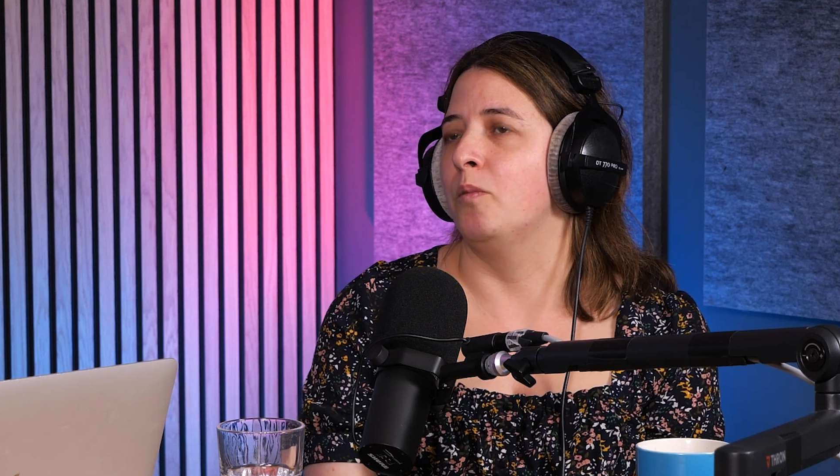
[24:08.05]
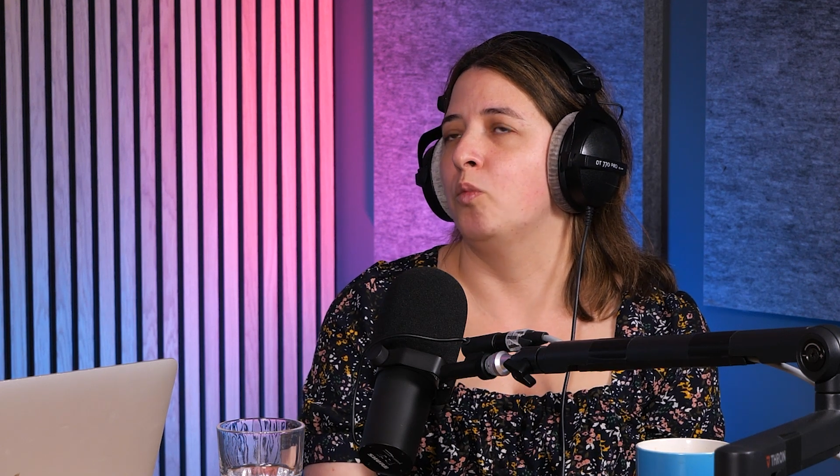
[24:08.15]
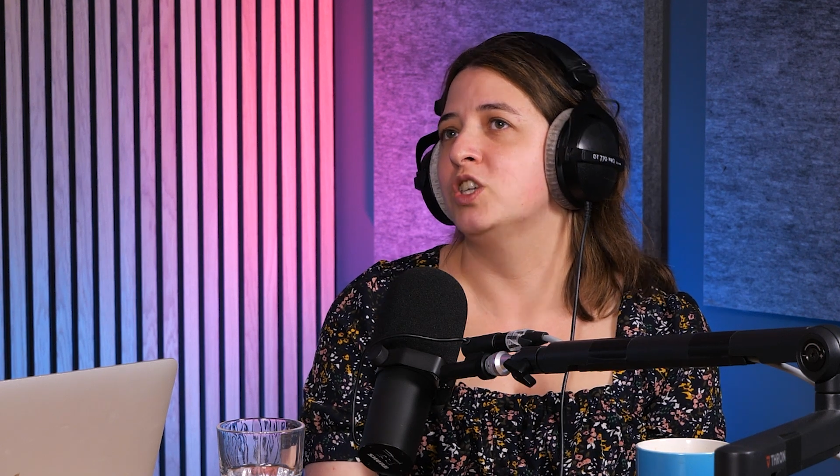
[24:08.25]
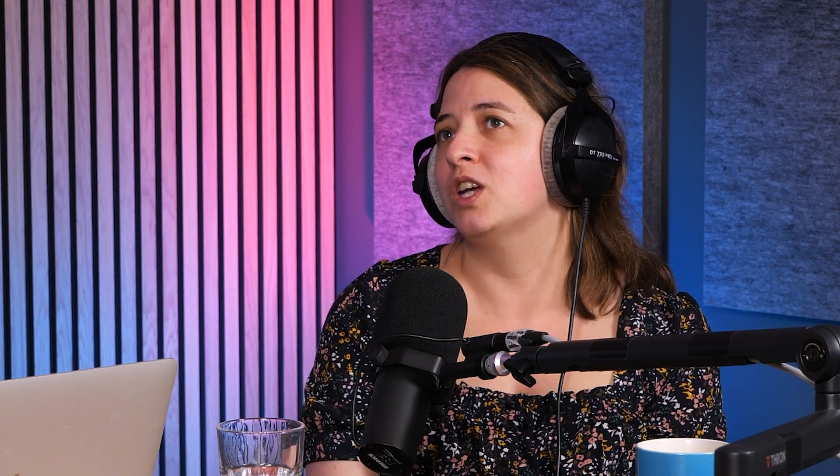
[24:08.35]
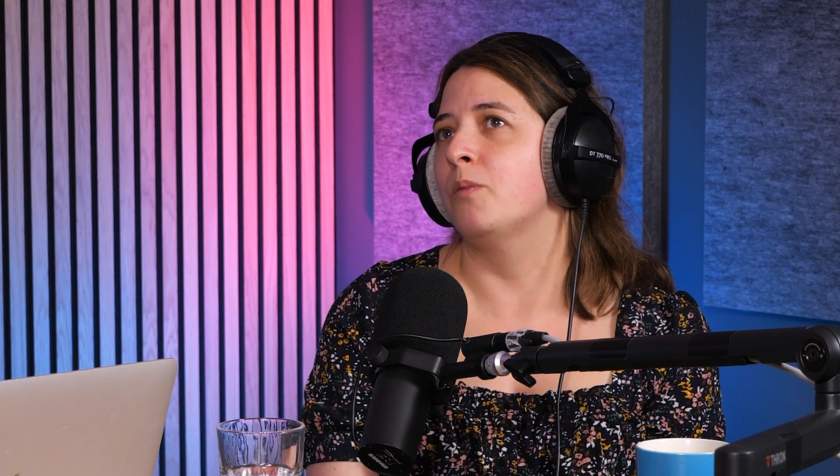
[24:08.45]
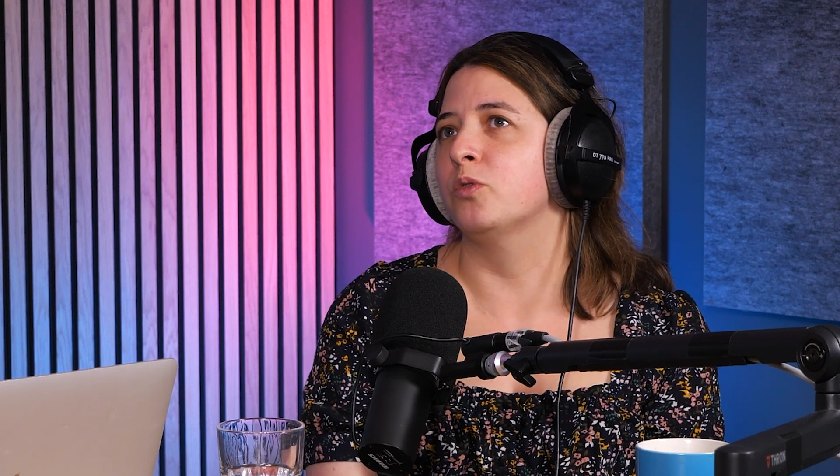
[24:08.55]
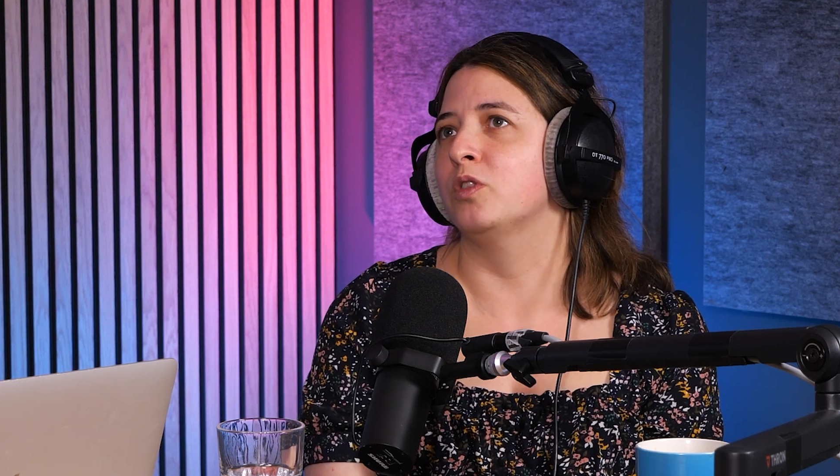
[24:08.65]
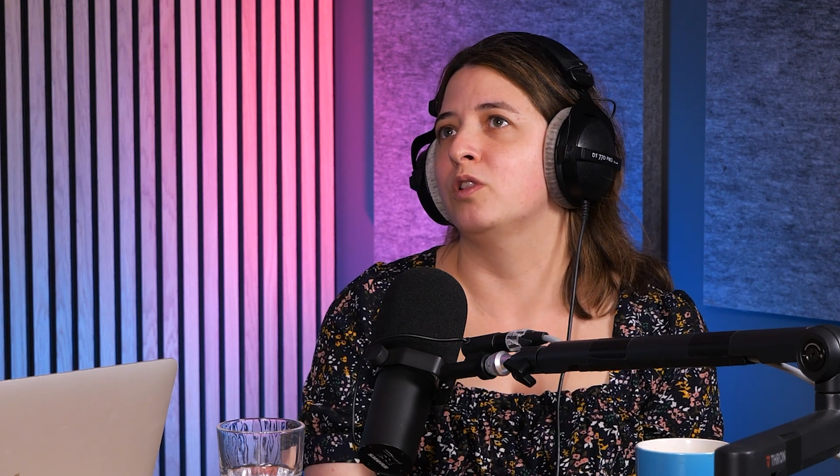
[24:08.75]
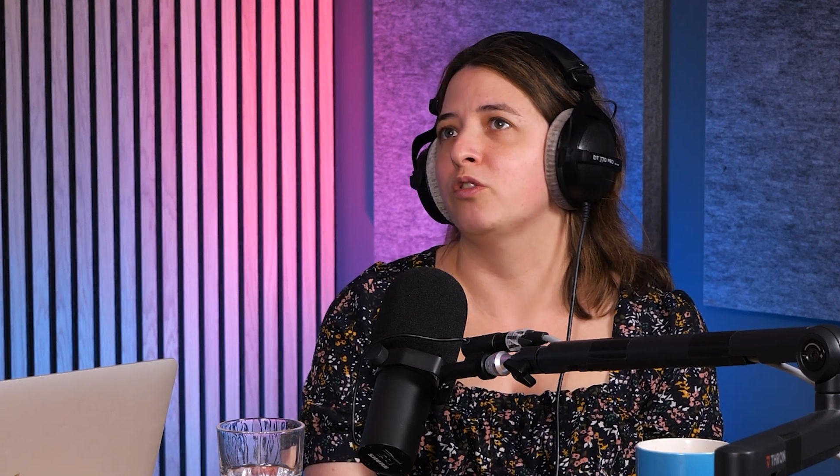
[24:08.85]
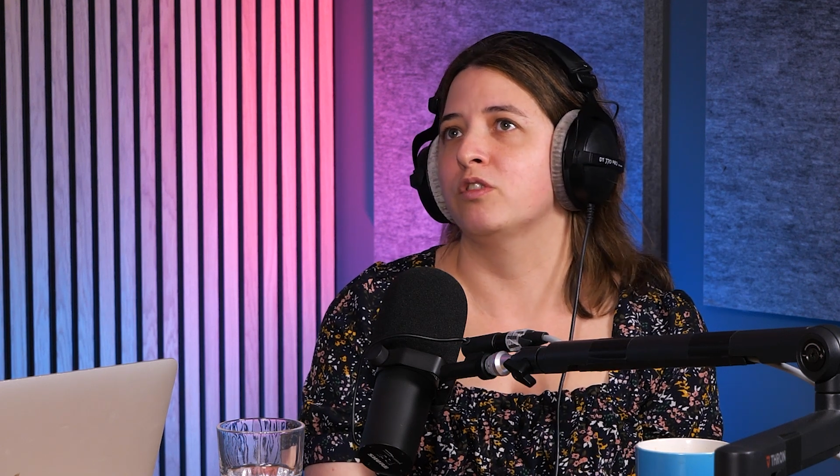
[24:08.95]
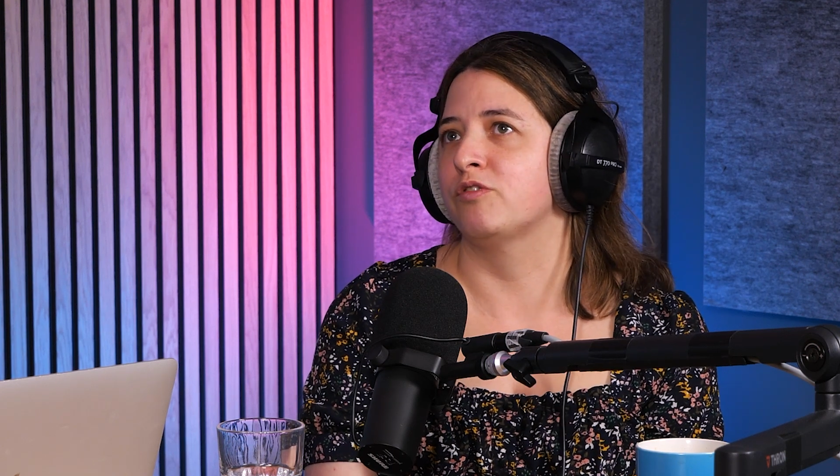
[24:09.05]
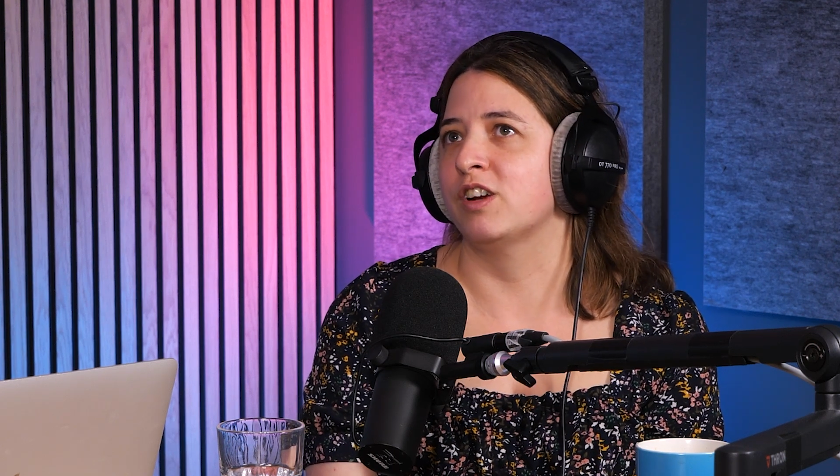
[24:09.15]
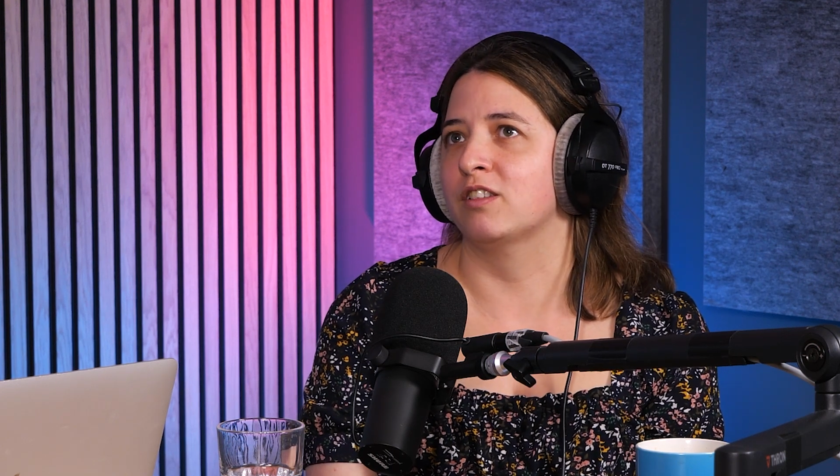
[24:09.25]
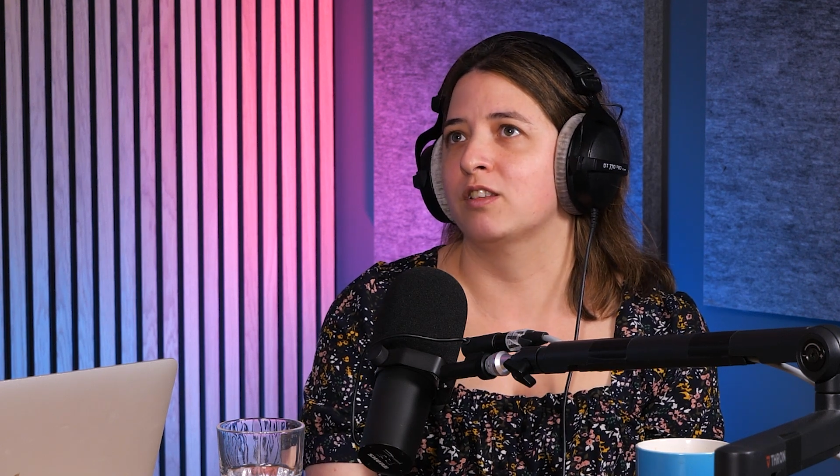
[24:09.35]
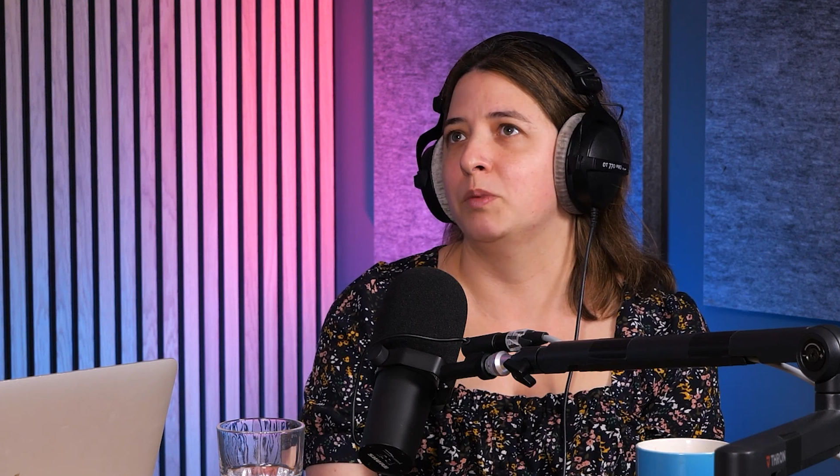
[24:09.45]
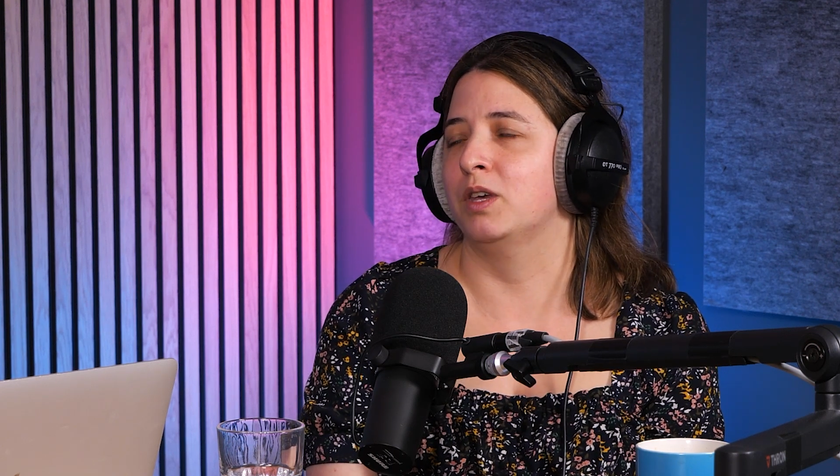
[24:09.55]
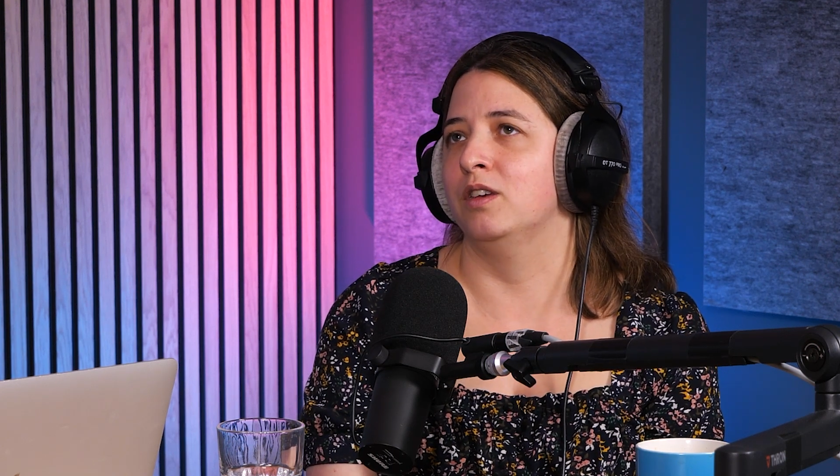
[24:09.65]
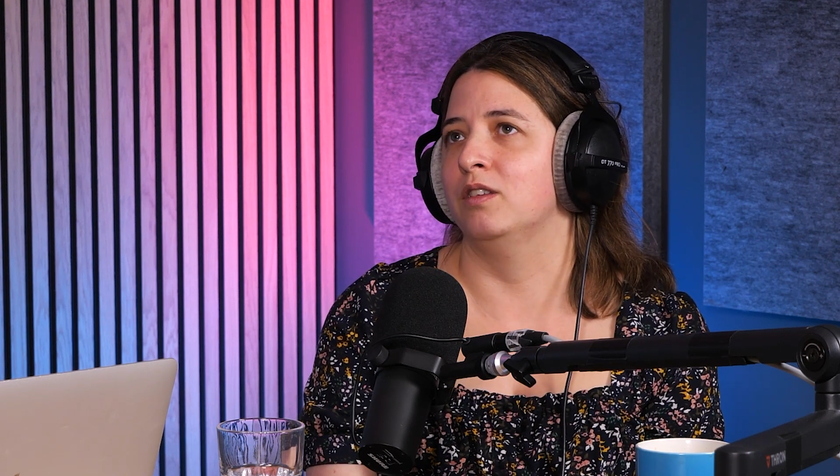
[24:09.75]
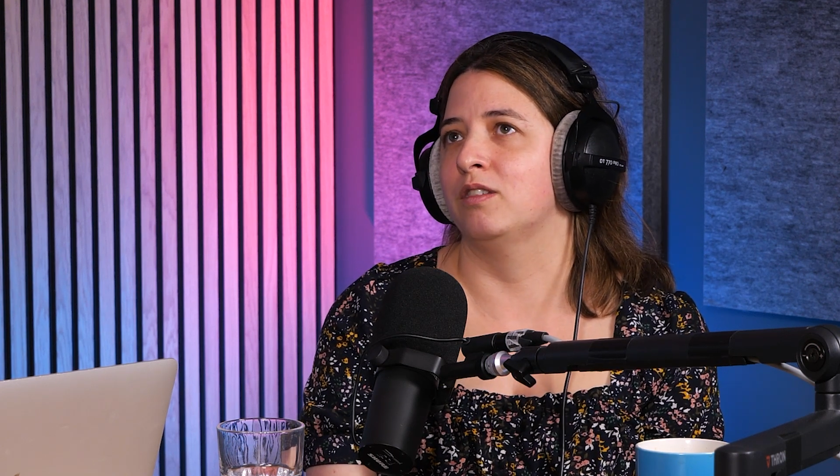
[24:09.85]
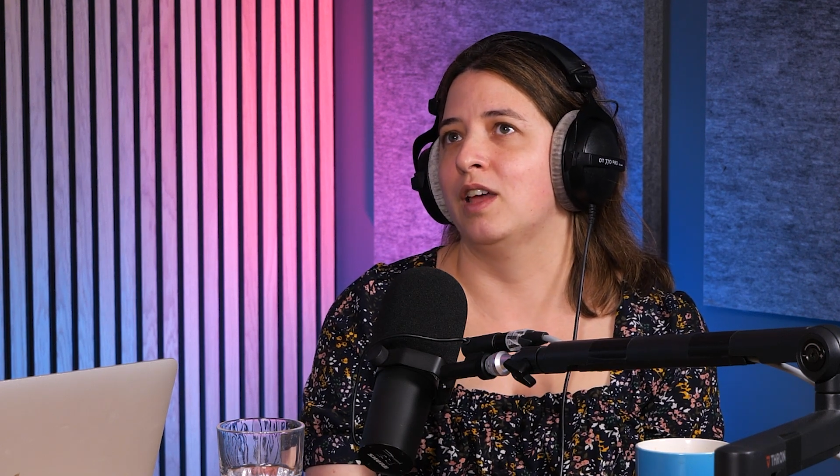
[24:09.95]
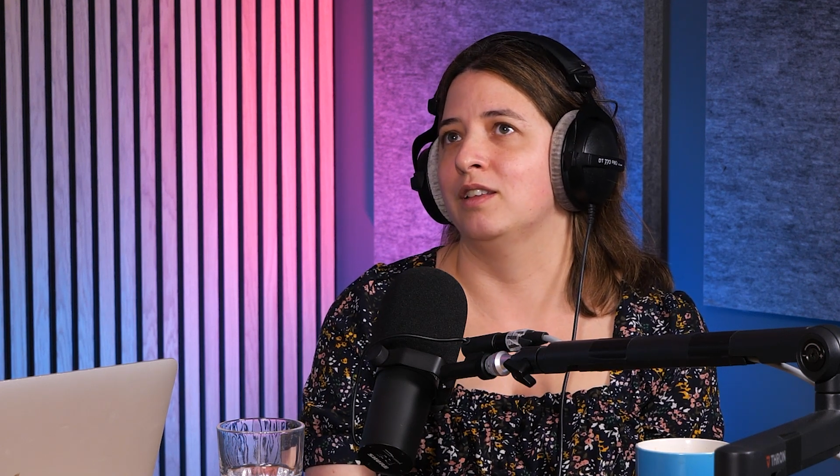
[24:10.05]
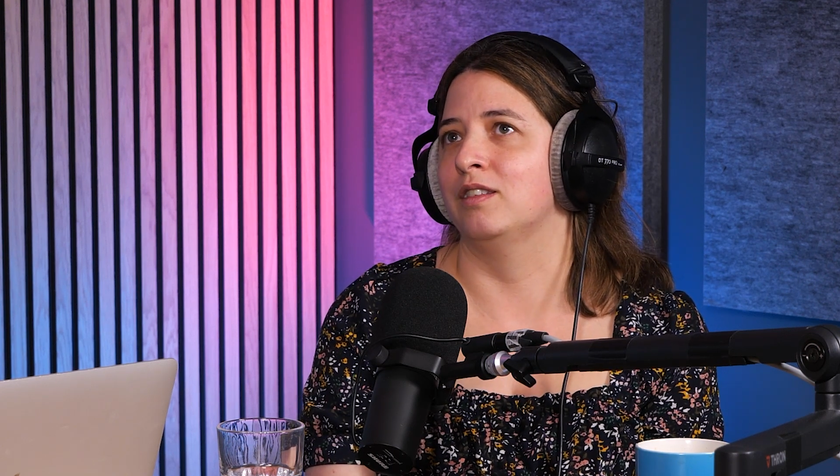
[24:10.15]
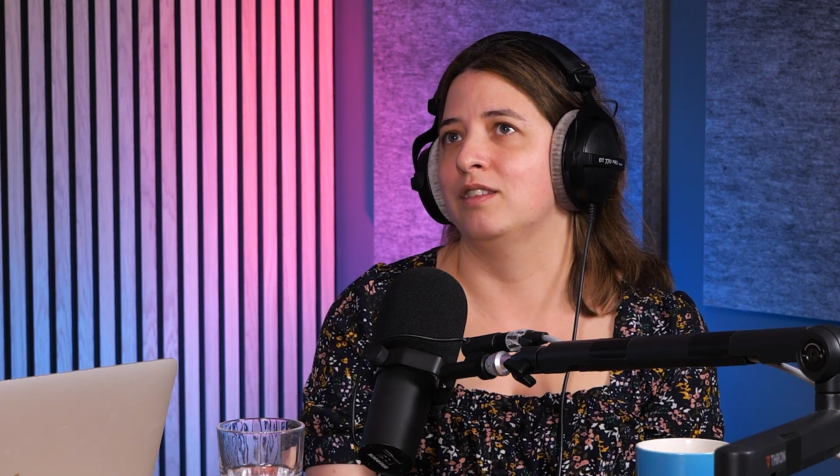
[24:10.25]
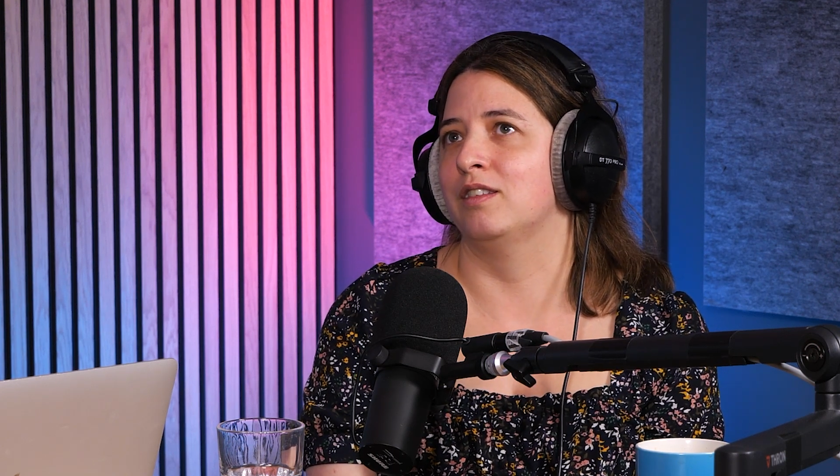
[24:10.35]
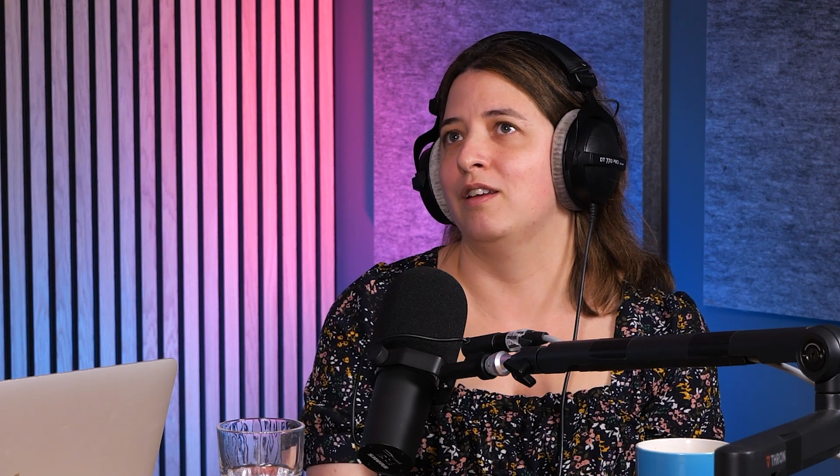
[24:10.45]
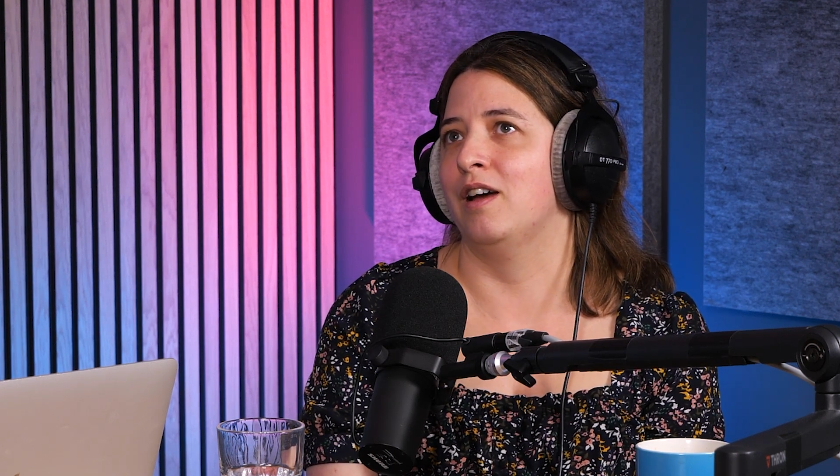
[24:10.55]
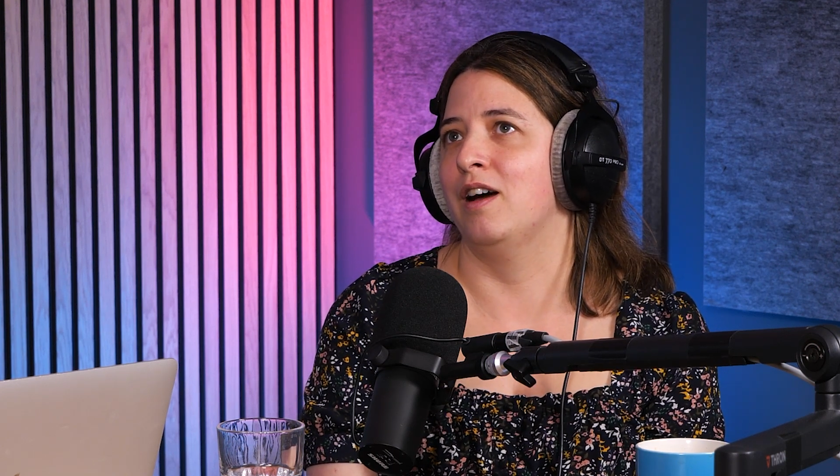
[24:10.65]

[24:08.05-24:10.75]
which comes with lots of risks, because as